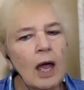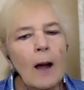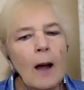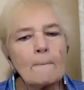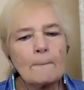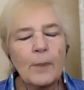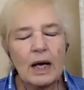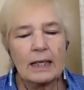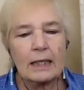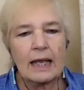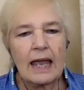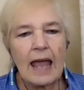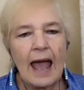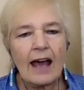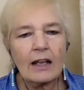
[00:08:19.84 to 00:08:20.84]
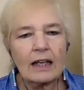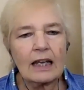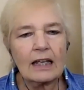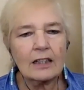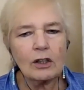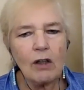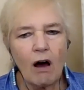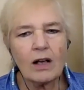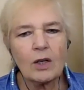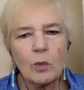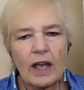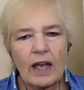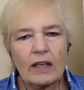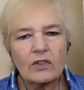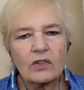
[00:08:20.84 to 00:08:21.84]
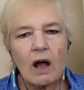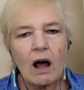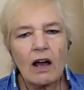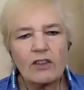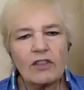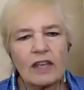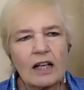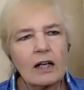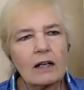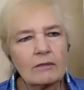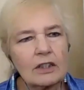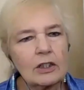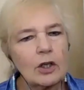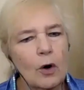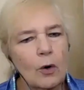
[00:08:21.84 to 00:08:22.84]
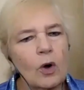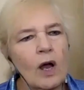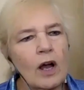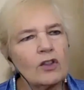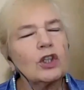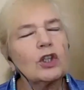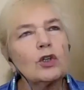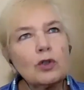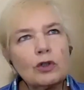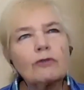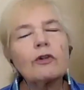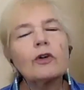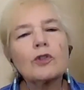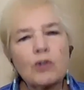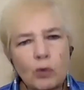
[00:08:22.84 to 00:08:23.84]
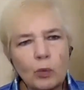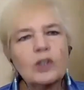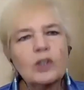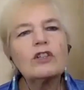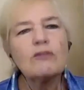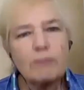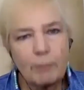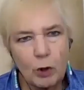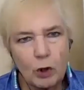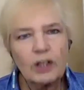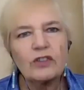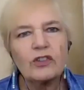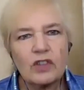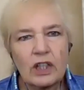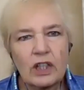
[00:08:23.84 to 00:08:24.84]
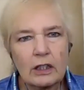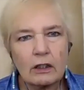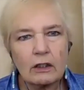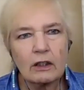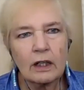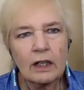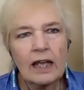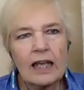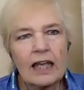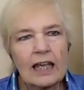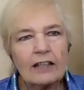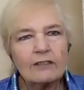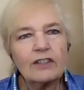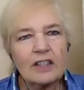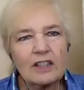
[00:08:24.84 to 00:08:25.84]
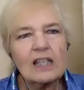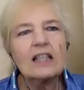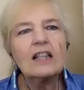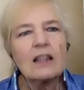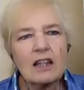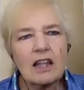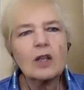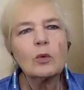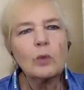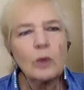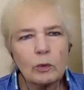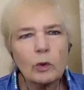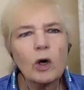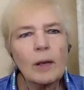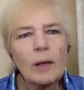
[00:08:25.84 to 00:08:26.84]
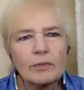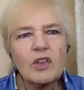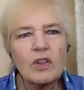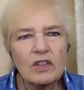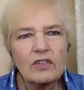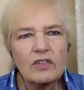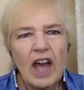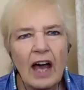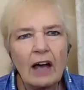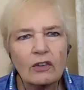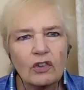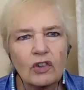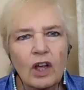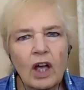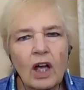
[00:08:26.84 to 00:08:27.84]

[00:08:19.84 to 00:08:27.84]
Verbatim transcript: But uh, in a lot of ways, I think, you know, the universe wouldn't have put us here if it didn't think we were up to the task.